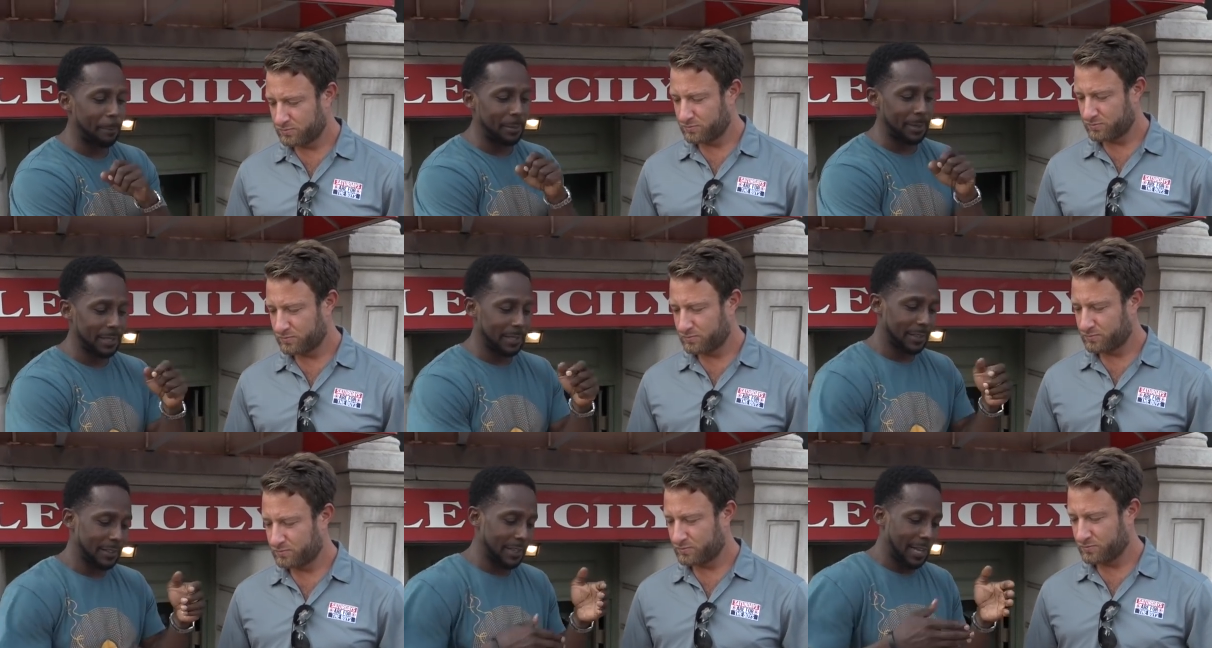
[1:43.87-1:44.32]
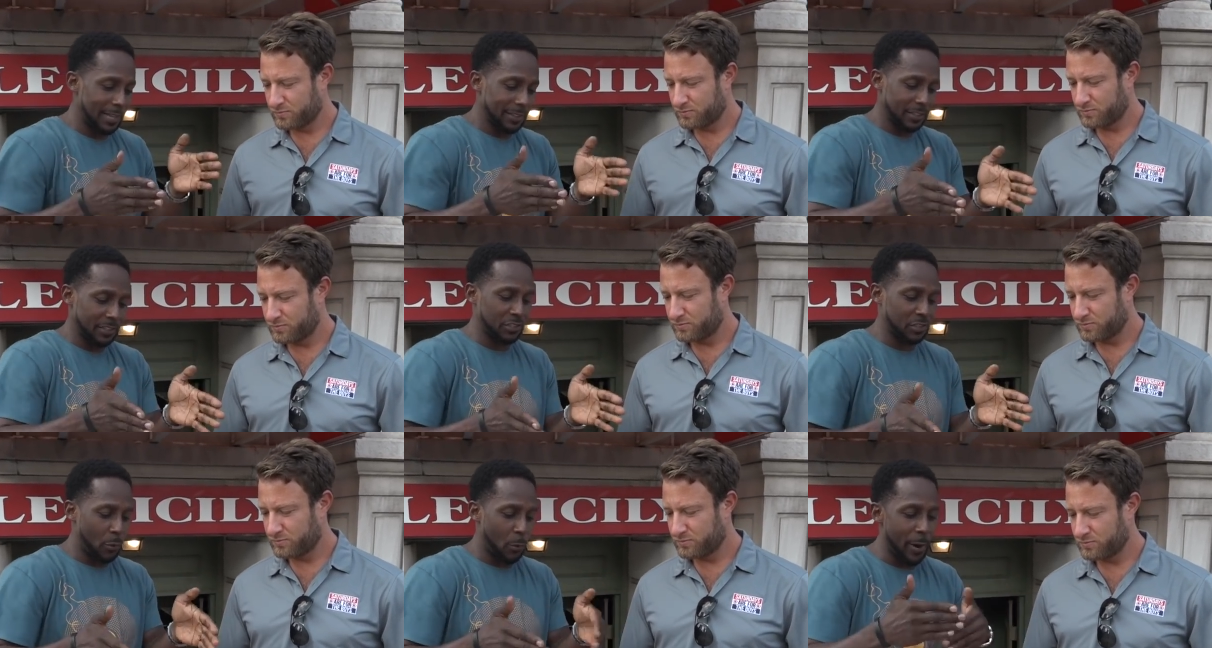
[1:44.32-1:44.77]
Speaker 1: but
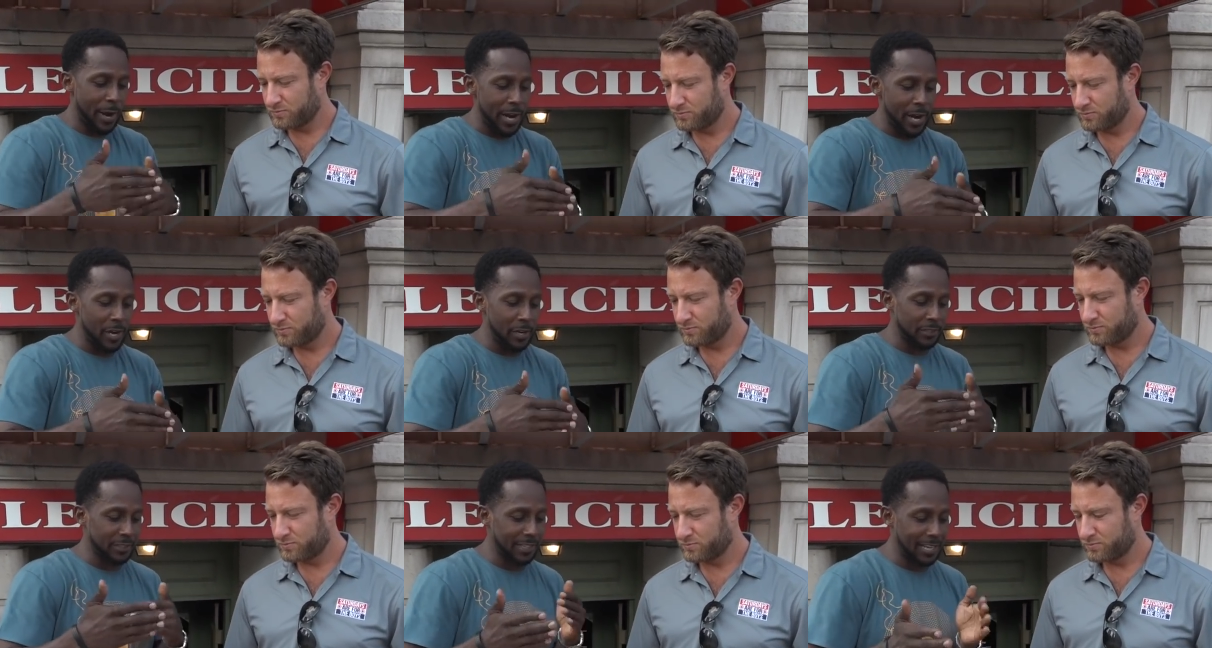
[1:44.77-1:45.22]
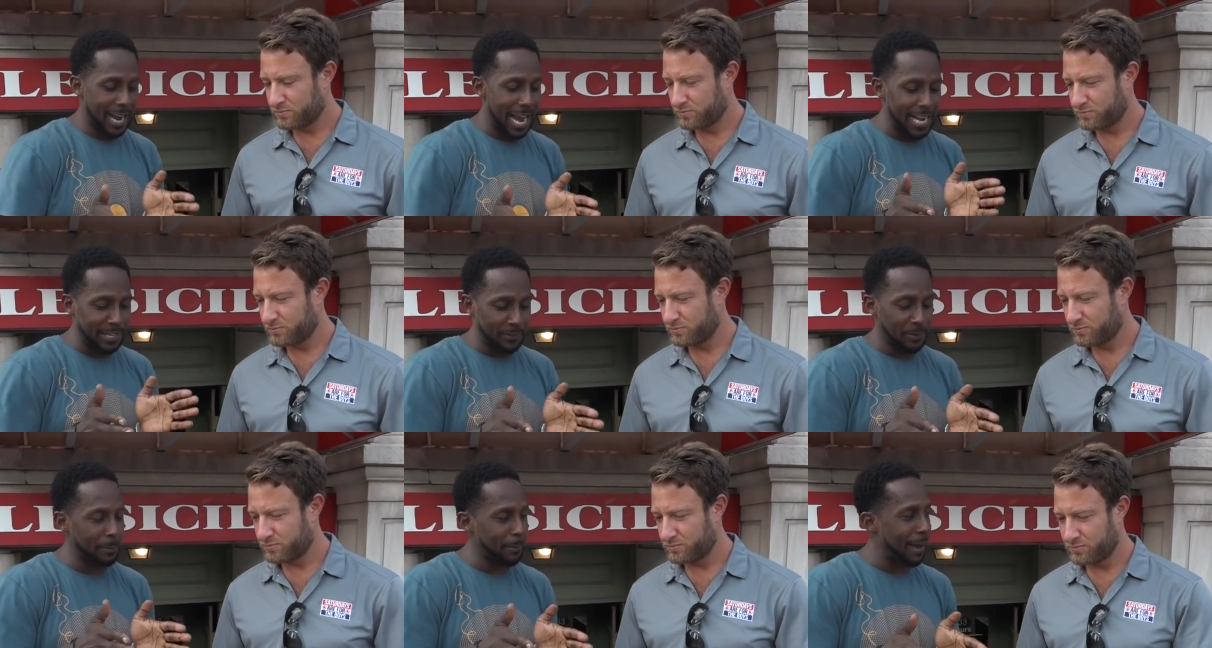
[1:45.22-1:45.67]
the squares
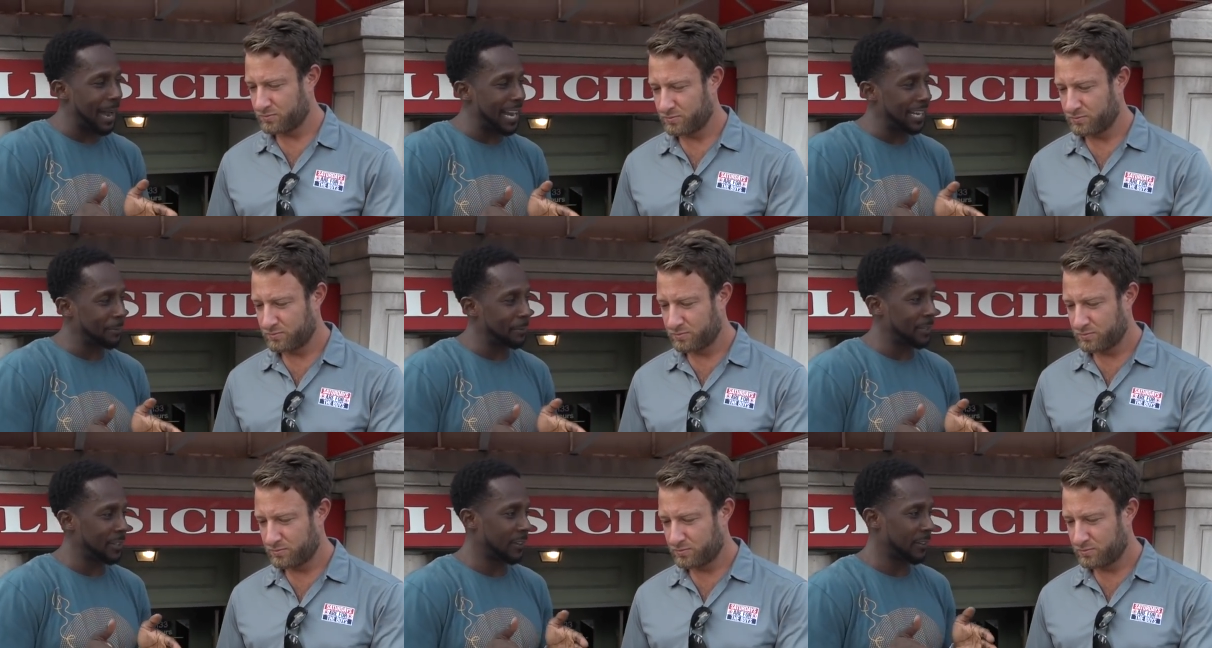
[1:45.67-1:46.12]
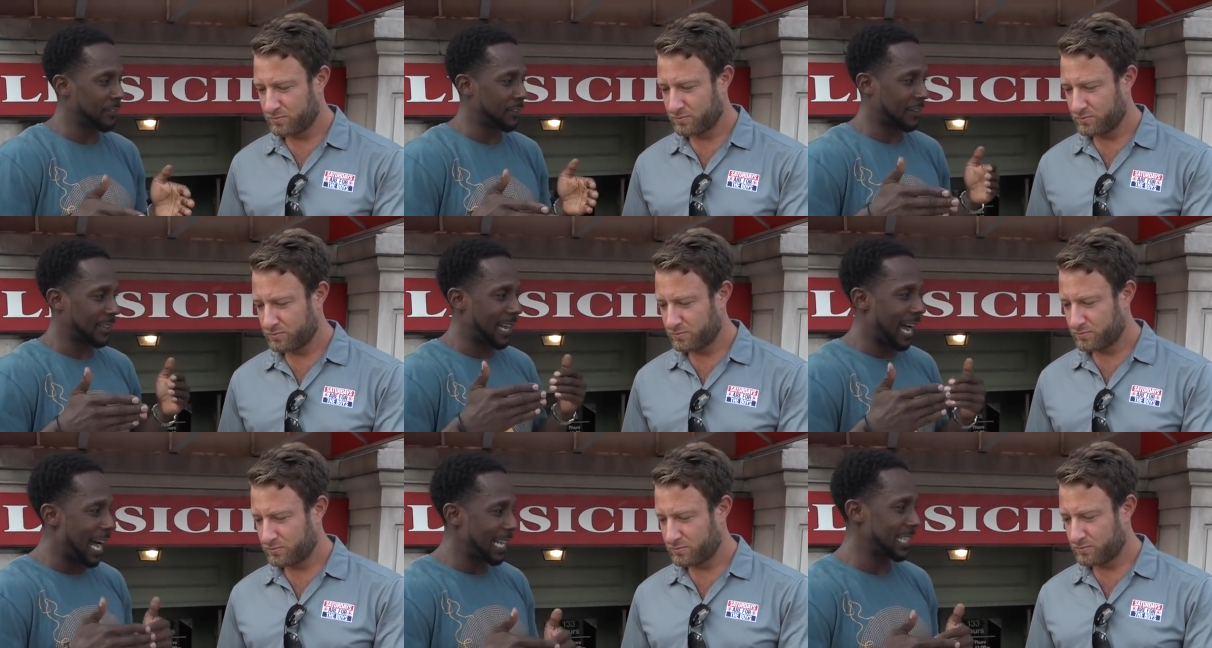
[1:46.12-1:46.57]
kind of remind me of
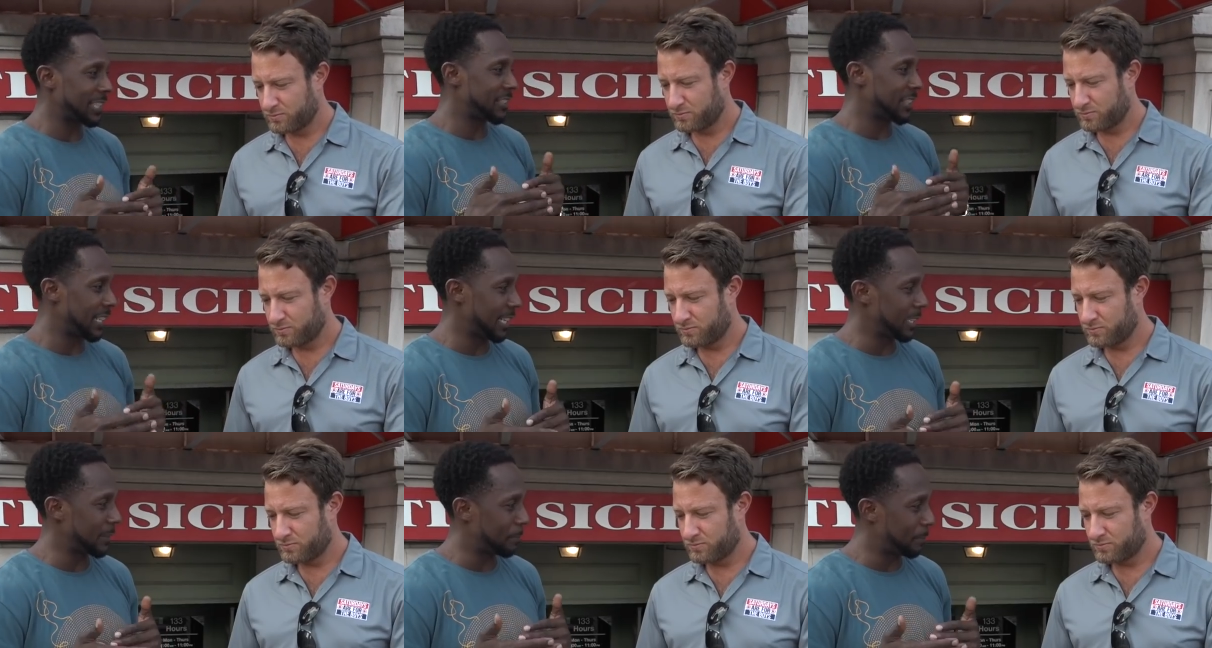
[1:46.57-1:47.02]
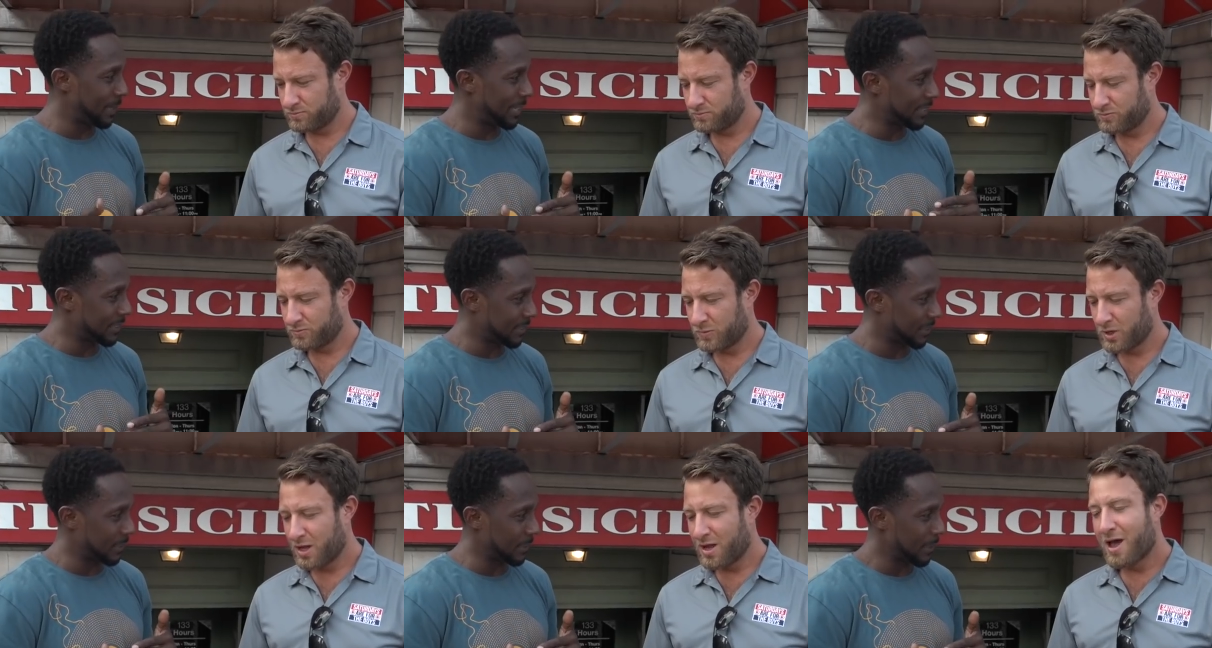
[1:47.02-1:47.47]
Cottage Inn
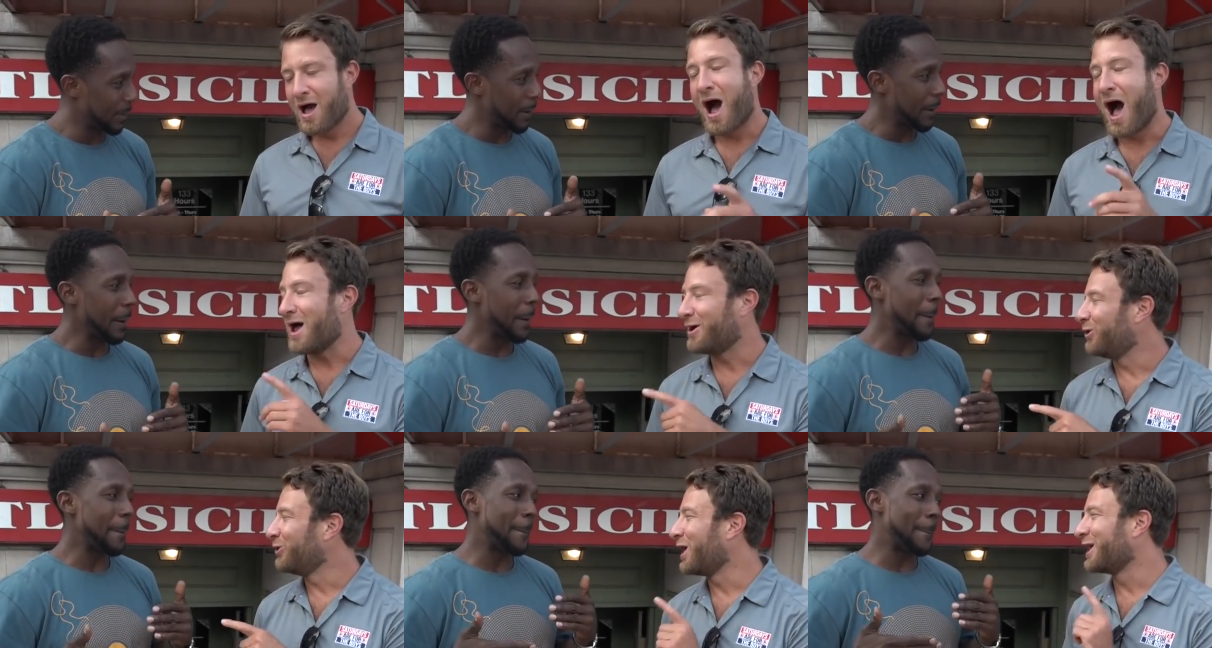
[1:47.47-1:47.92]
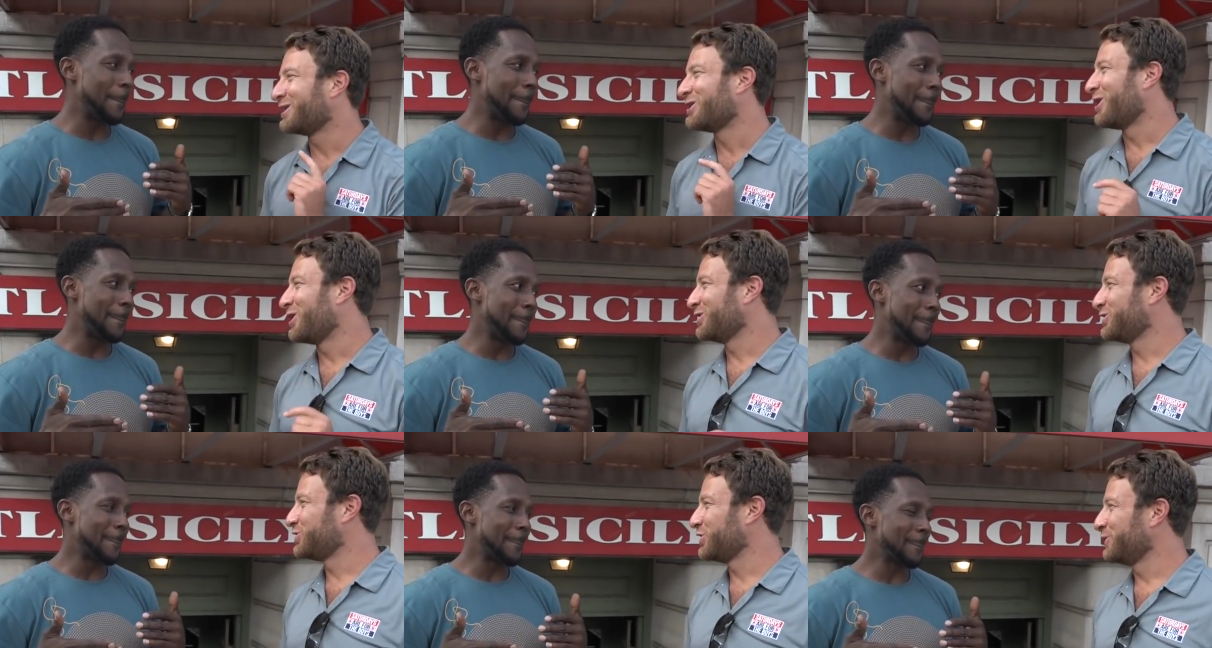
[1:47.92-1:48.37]
pizza. I don't like
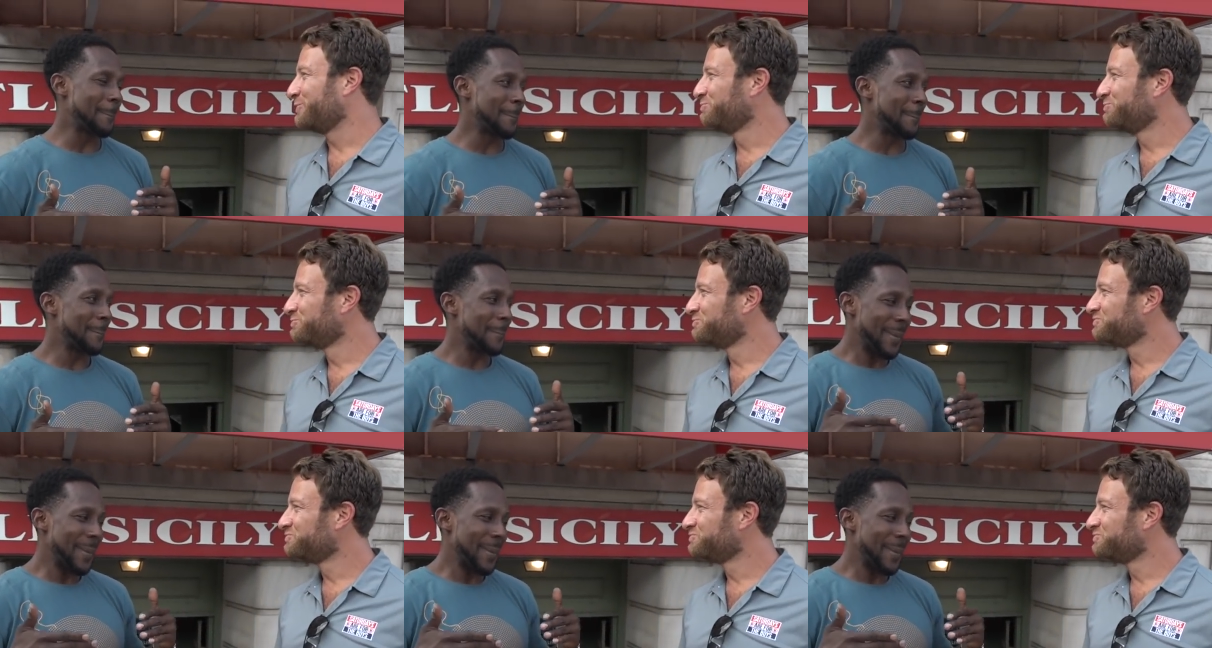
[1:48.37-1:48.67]
Cottage Inn.